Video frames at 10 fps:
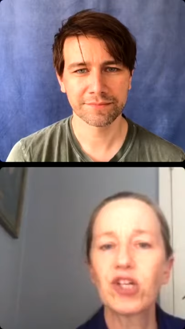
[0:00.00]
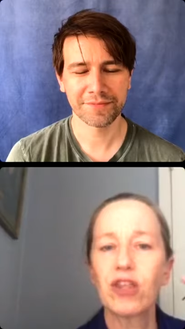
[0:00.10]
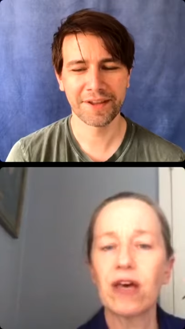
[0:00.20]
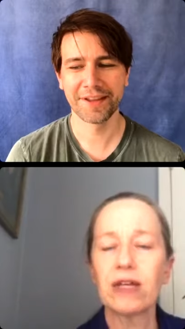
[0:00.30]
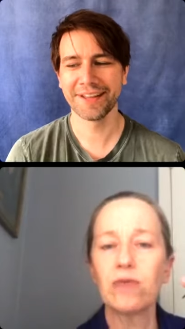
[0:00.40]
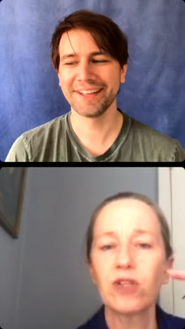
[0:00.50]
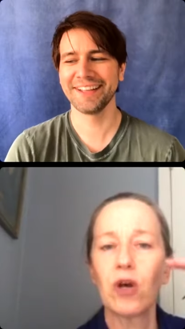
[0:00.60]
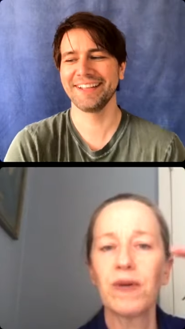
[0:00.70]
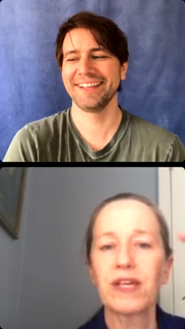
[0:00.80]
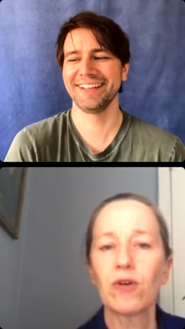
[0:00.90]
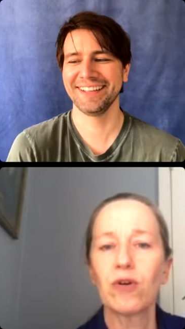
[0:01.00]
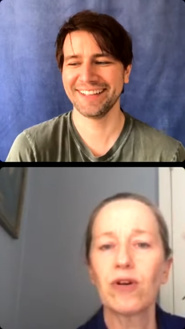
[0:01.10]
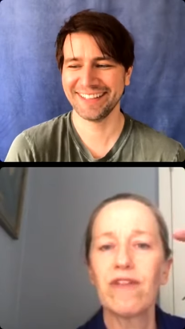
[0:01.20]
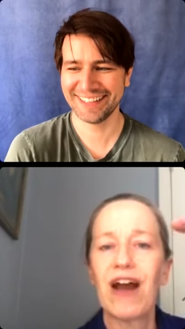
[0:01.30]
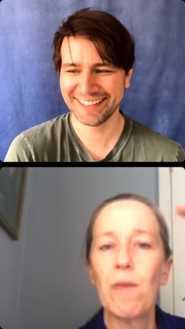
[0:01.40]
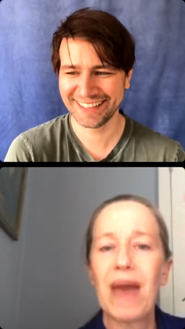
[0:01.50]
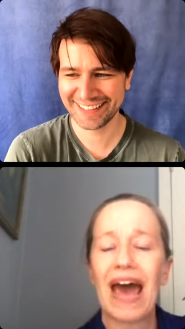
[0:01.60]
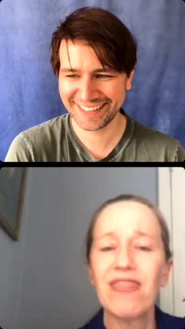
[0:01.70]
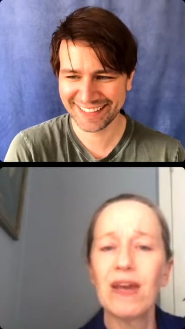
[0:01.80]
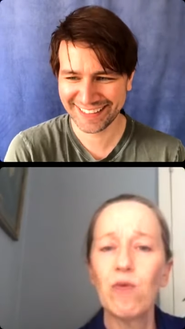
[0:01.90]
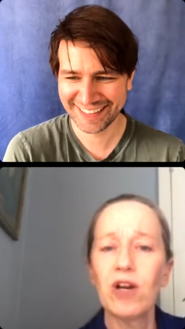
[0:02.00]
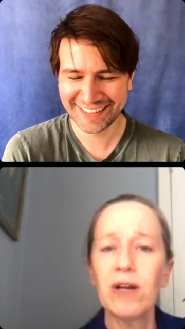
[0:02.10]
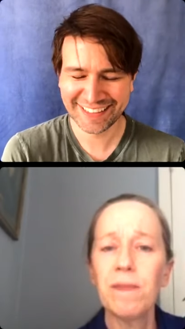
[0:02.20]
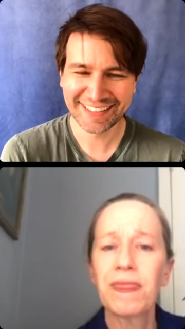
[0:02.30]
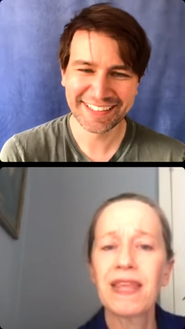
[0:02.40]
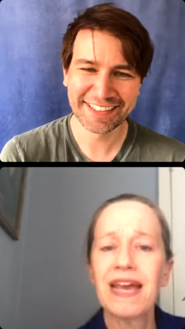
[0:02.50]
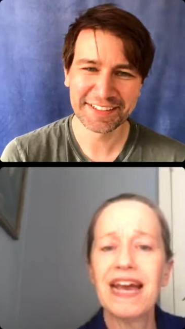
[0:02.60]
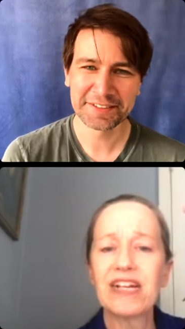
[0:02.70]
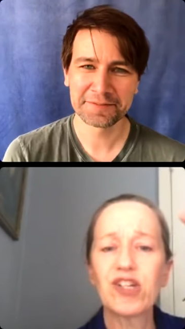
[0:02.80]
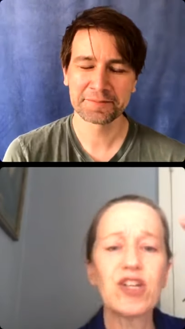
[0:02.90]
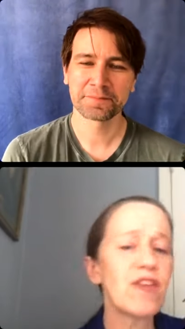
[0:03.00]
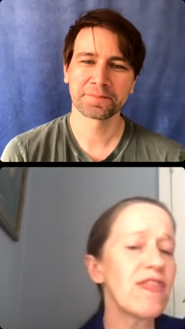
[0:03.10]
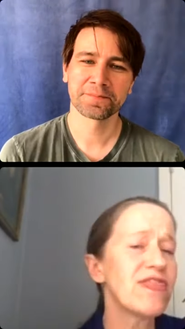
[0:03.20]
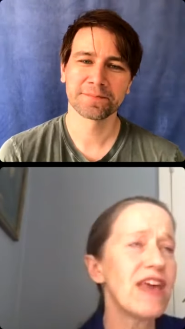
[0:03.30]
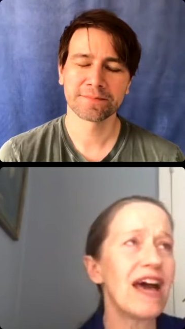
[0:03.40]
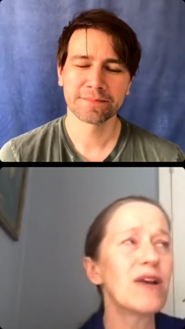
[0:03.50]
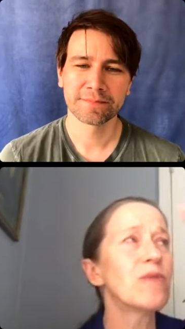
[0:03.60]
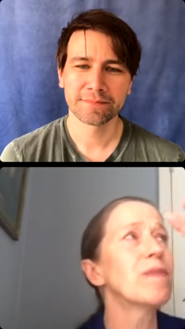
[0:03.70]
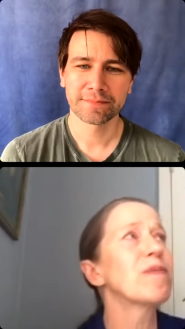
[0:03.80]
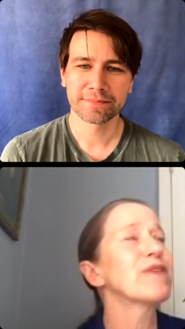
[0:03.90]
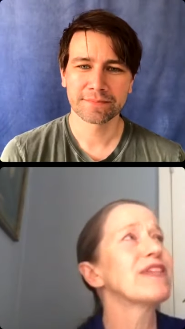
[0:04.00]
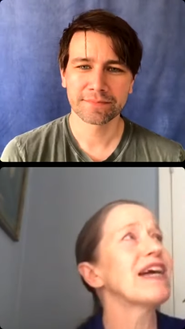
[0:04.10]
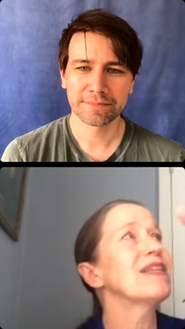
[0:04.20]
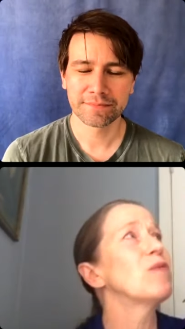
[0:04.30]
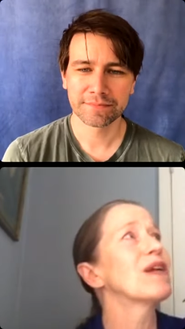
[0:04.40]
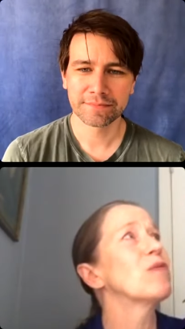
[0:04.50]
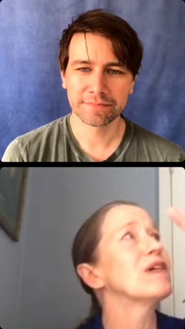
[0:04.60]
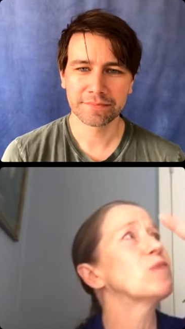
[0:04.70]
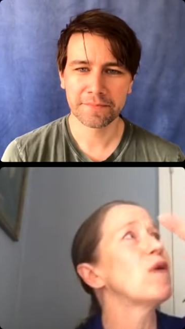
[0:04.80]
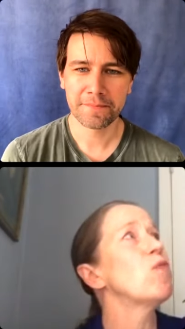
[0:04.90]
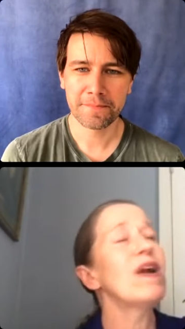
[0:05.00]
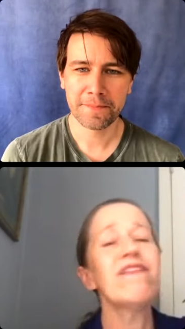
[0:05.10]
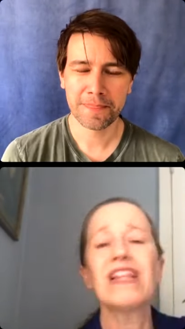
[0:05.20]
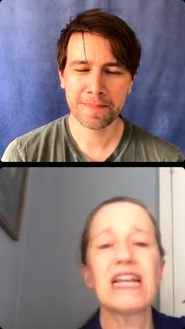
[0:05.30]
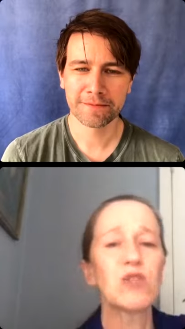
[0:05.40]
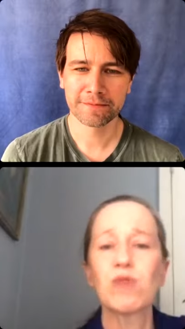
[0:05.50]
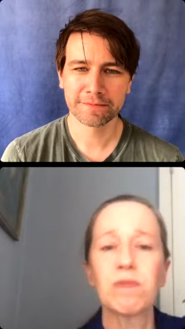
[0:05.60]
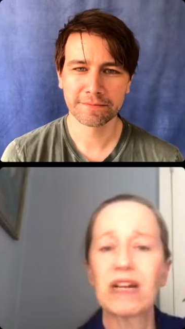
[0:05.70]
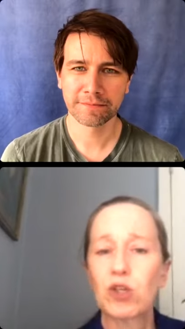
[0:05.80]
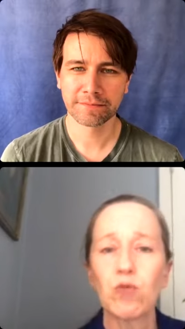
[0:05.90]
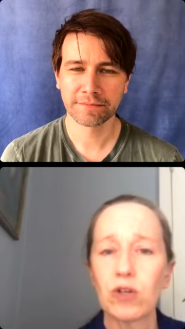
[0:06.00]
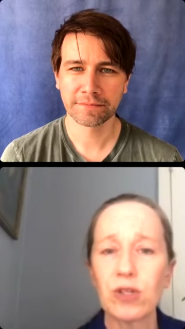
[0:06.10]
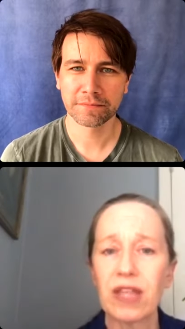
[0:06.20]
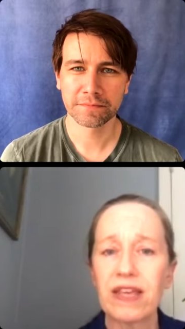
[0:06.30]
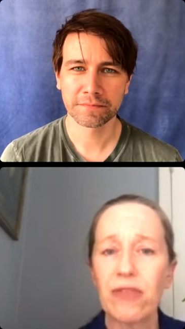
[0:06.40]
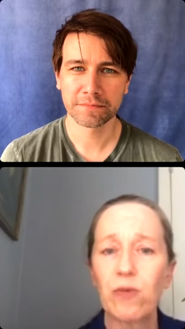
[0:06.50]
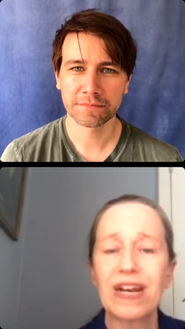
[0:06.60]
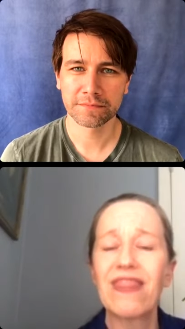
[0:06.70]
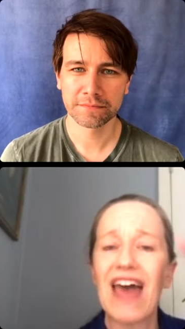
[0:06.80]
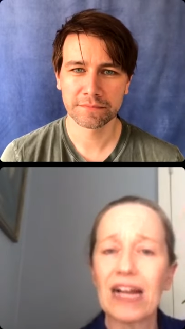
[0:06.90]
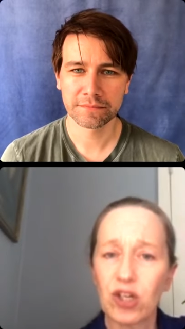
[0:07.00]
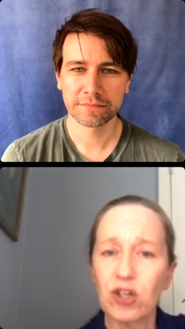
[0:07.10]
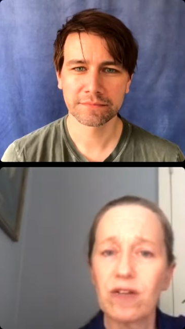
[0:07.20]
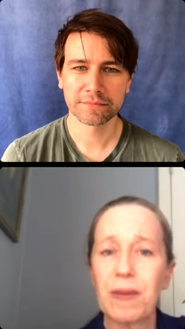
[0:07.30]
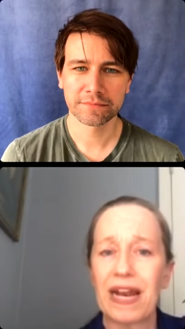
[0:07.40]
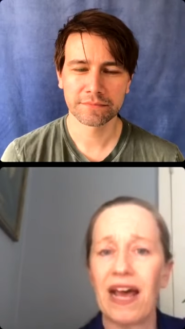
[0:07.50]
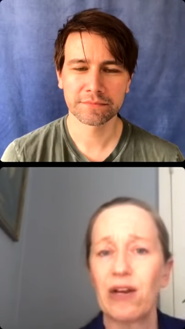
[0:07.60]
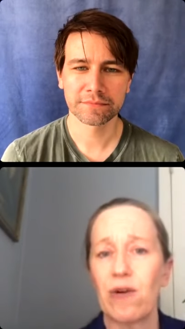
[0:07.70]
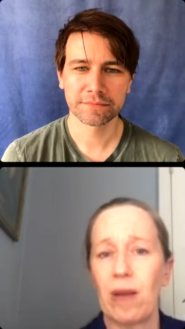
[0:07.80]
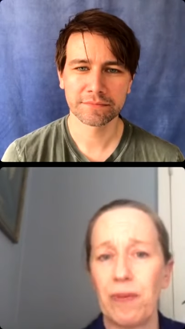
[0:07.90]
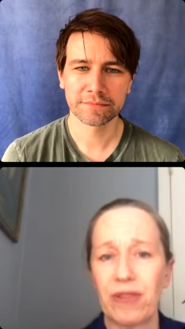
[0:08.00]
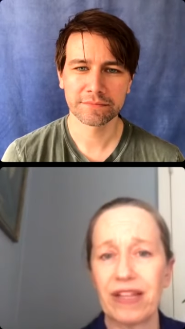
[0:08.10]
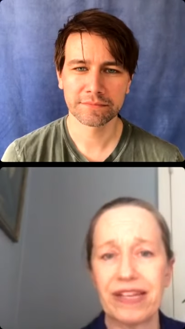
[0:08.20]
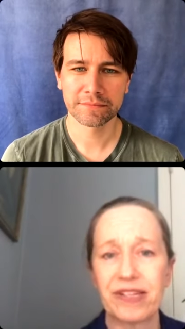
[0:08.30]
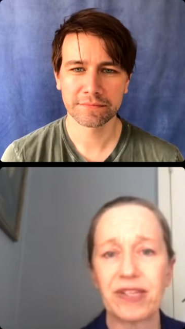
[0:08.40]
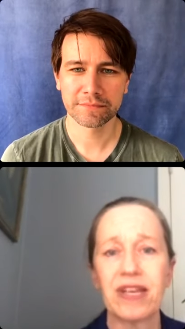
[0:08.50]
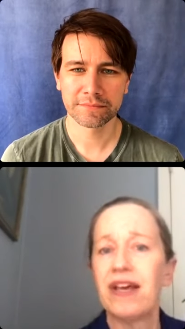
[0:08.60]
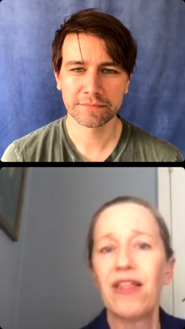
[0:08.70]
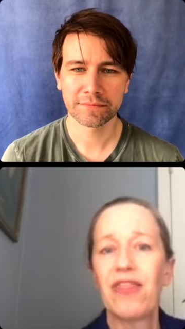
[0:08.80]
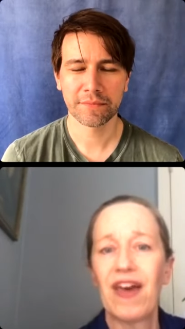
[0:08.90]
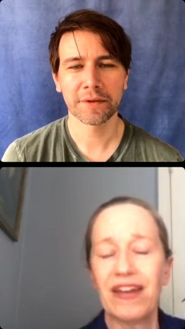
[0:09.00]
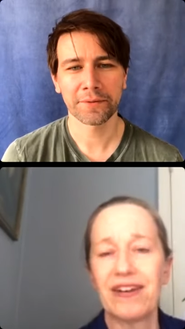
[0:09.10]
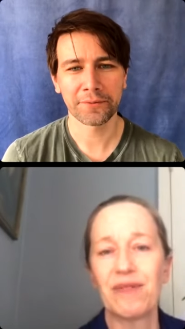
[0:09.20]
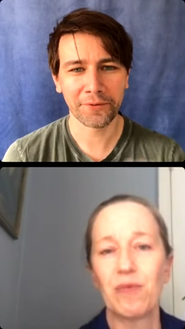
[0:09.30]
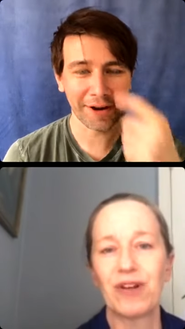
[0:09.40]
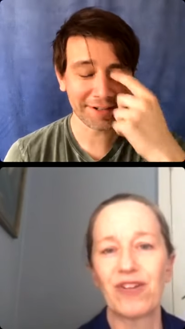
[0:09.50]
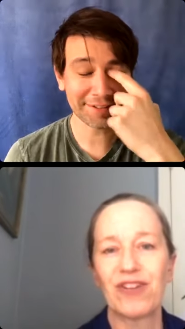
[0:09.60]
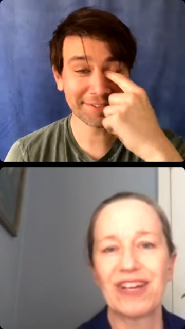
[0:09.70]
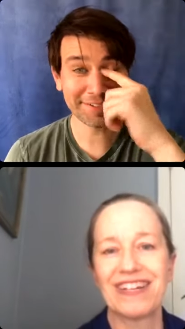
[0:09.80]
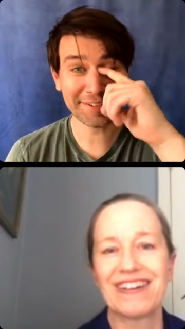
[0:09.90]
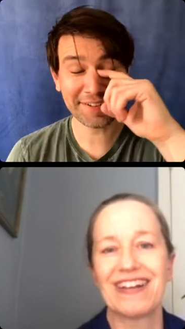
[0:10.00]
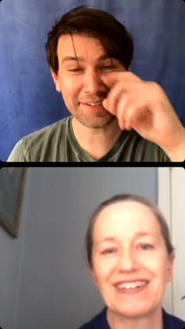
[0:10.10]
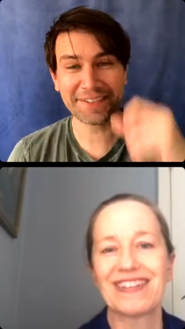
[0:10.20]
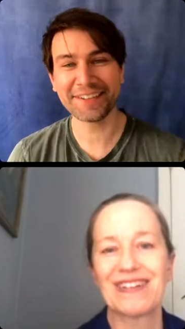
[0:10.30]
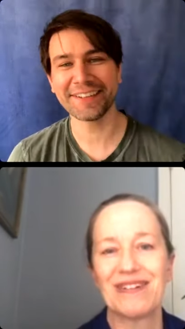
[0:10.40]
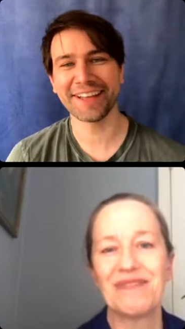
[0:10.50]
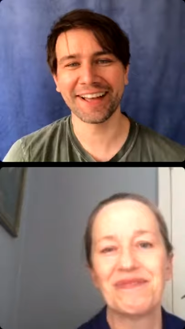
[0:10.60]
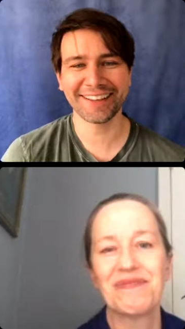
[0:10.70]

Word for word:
Speaker 1: she thought he was going in order of how bad they were and she thought i don't remember exactly what it was but one of the lies was much worse than the other one and that should have been higher up on the list than right she had so yeah,